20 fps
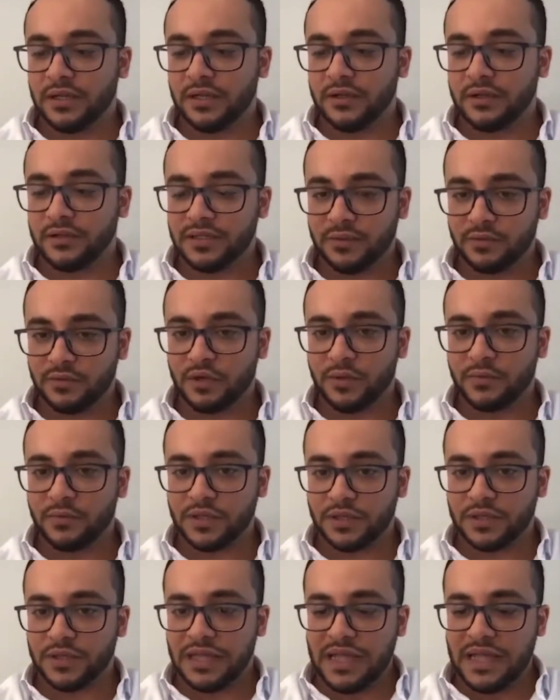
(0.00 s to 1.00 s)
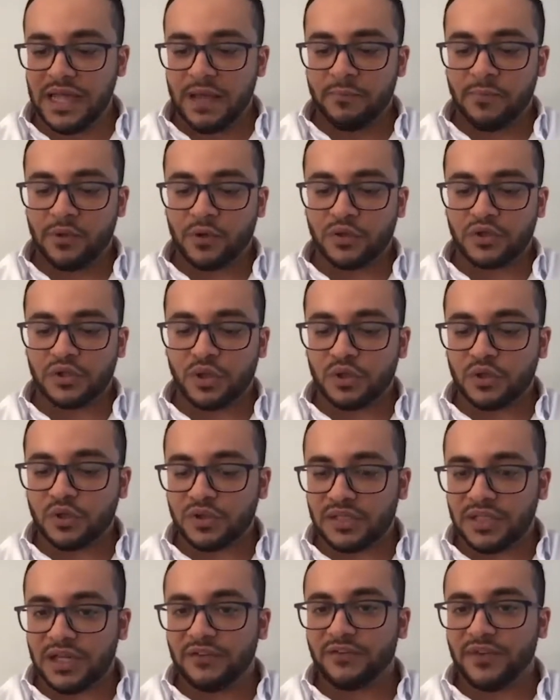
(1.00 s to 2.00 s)
subscription. Because also
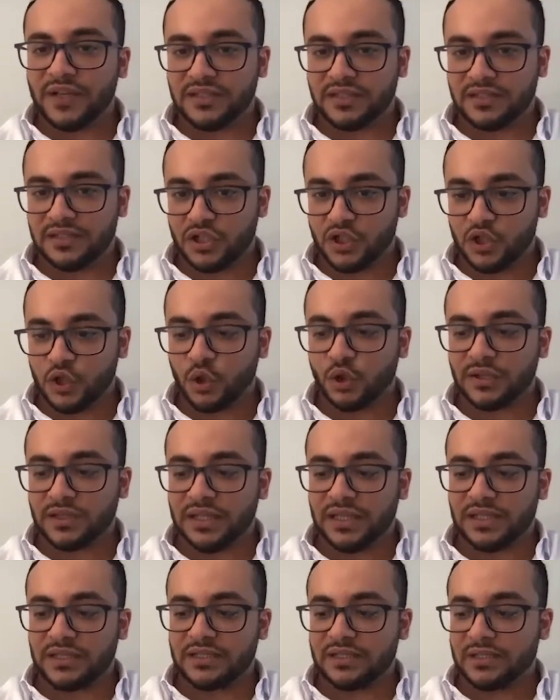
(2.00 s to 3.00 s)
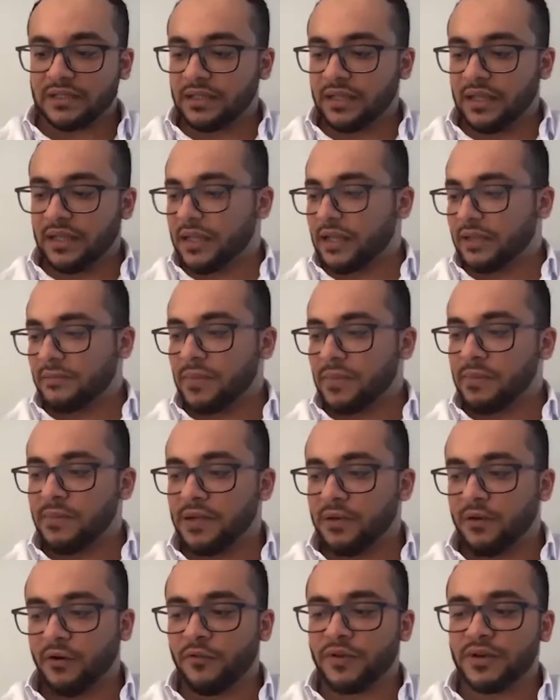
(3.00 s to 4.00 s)
surveys showed that like
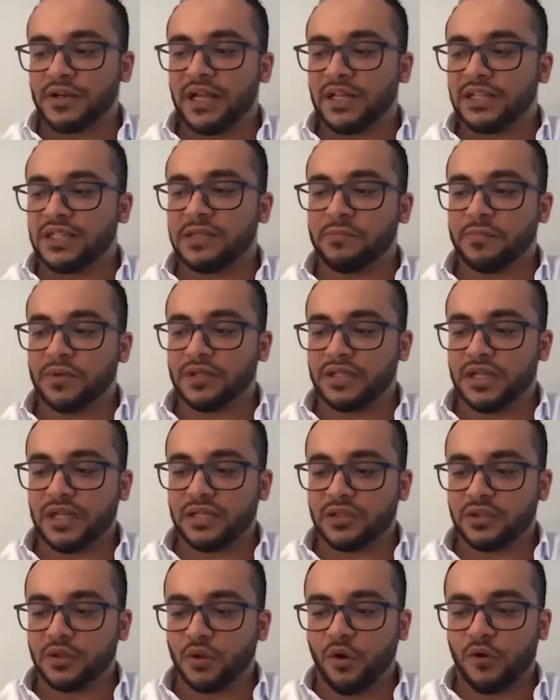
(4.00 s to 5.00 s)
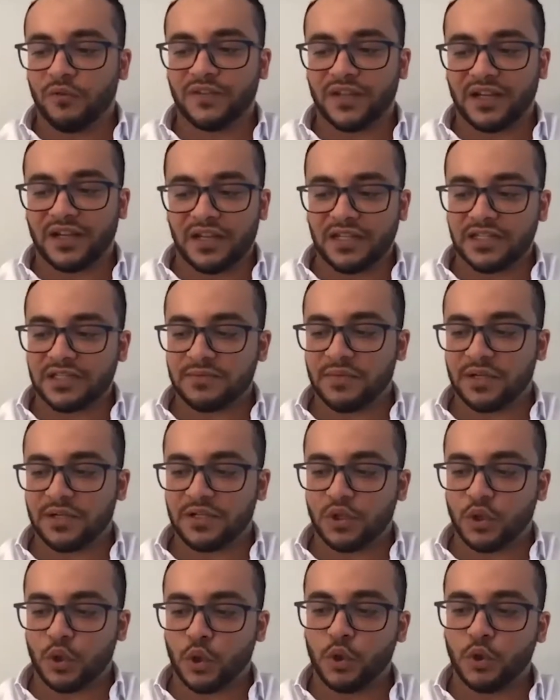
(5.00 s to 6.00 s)
maybe over 90% of the
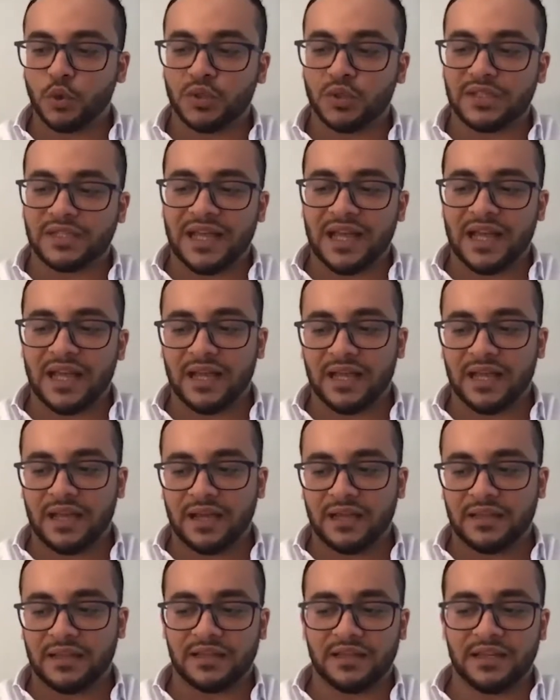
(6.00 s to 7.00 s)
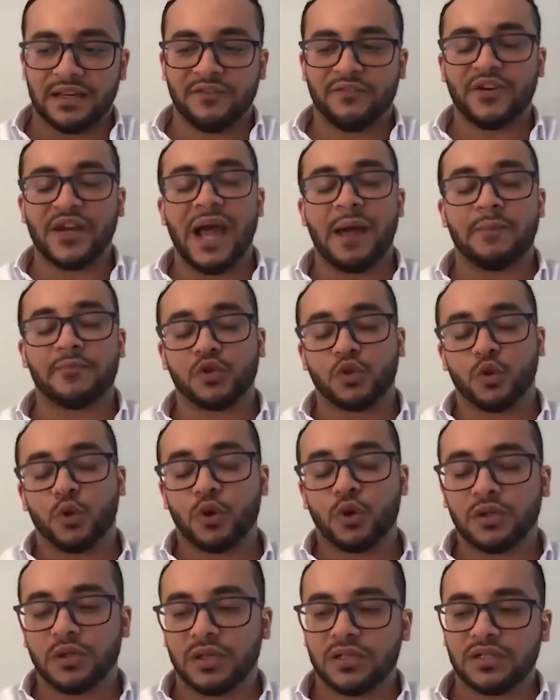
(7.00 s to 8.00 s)
customers who used delivery apps to
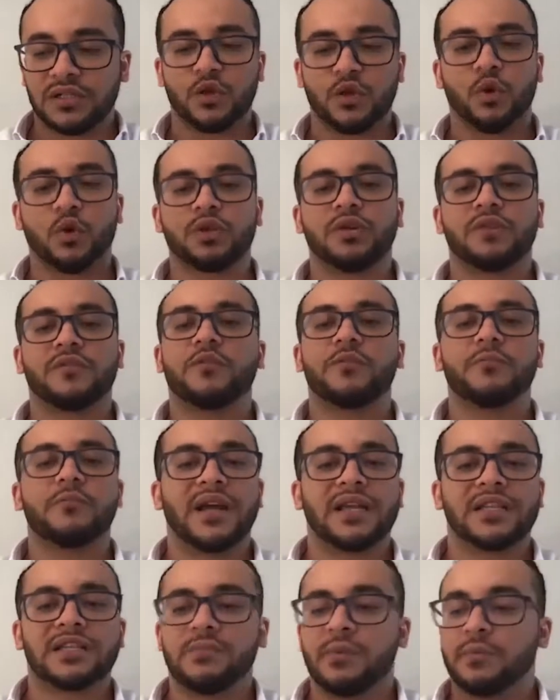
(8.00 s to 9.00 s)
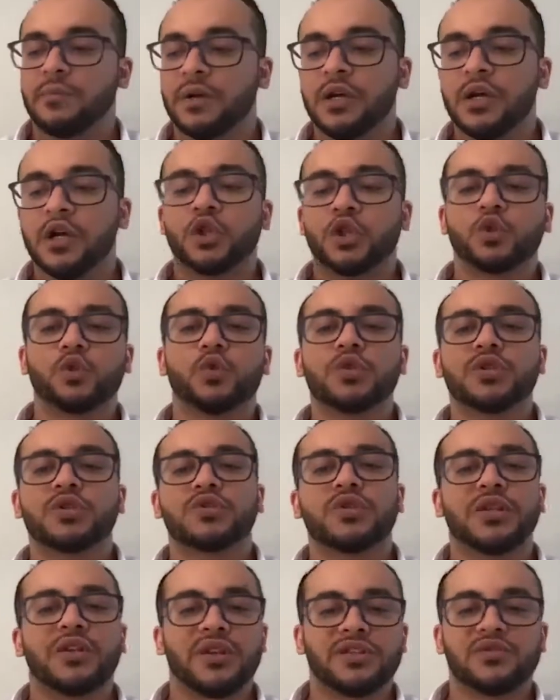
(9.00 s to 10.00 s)
order, they order from maximum 2 or
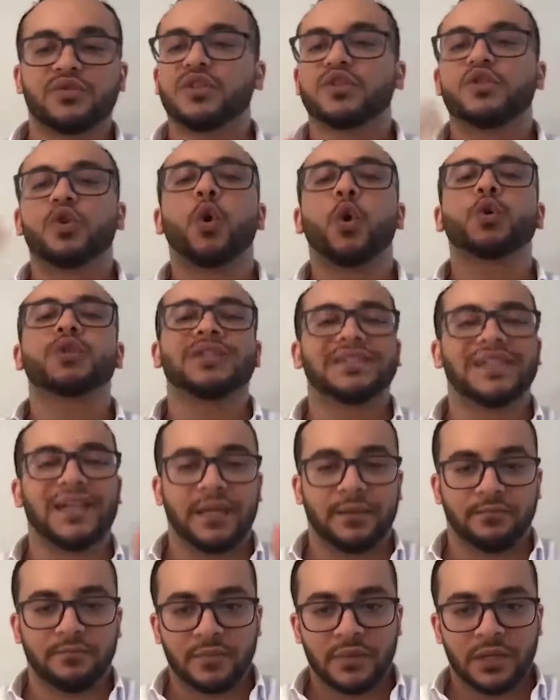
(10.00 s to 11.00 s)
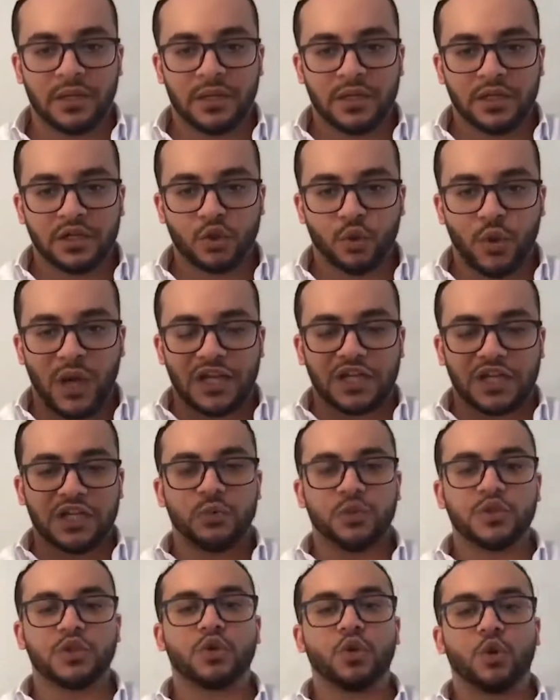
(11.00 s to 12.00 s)
3 restaurants all the time. So actually,
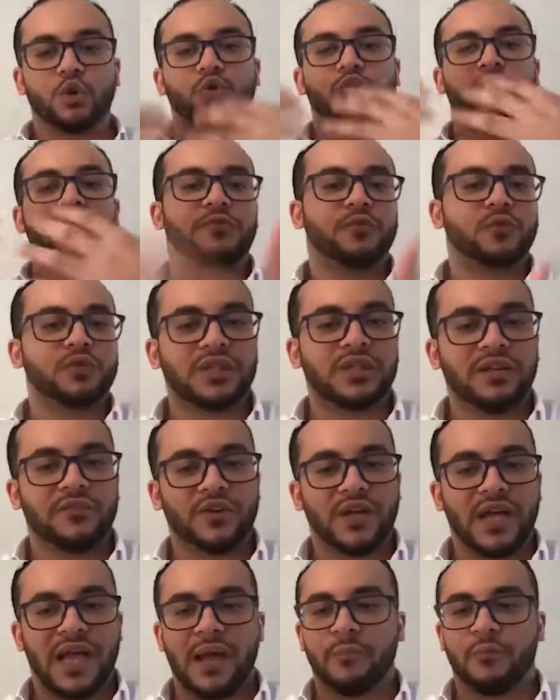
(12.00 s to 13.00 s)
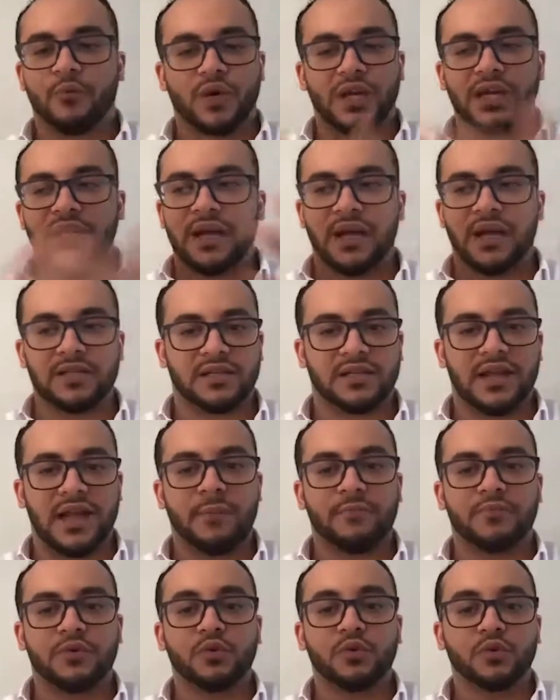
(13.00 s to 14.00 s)
when you go to the food delivery app or any other
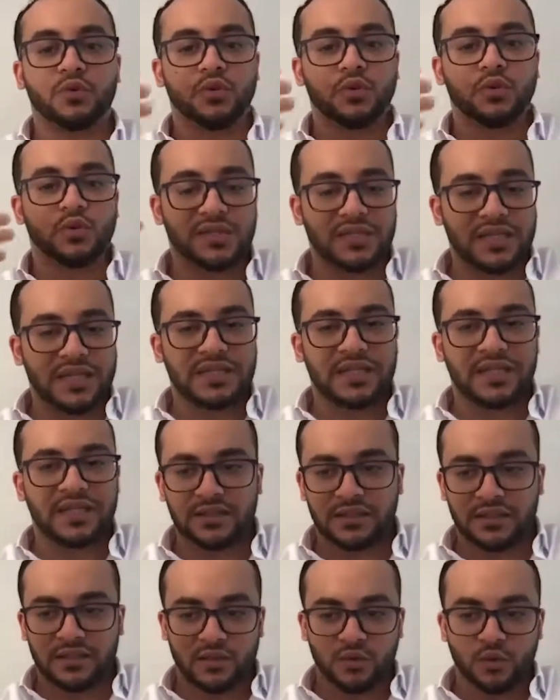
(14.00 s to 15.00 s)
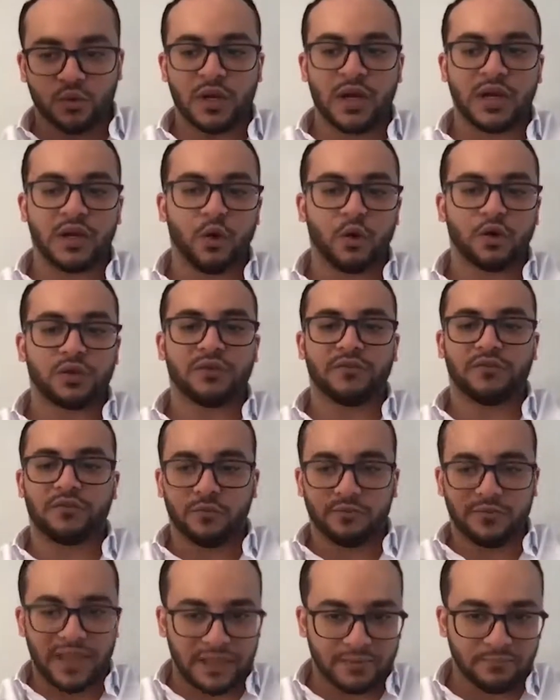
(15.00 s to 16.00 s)
app, you see that you're gonna order
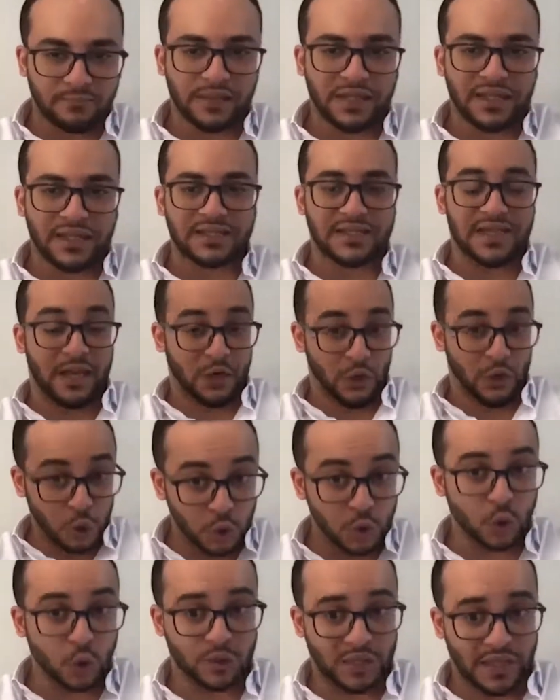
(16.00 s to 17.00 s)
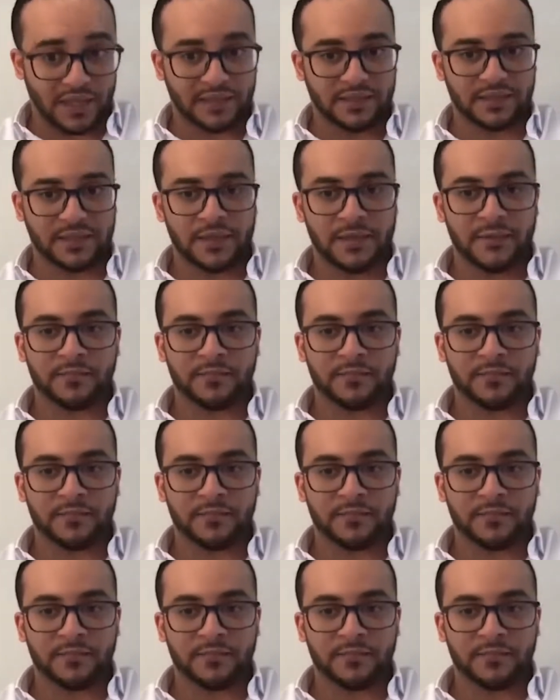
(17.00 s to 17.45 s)
from that place, and you know that.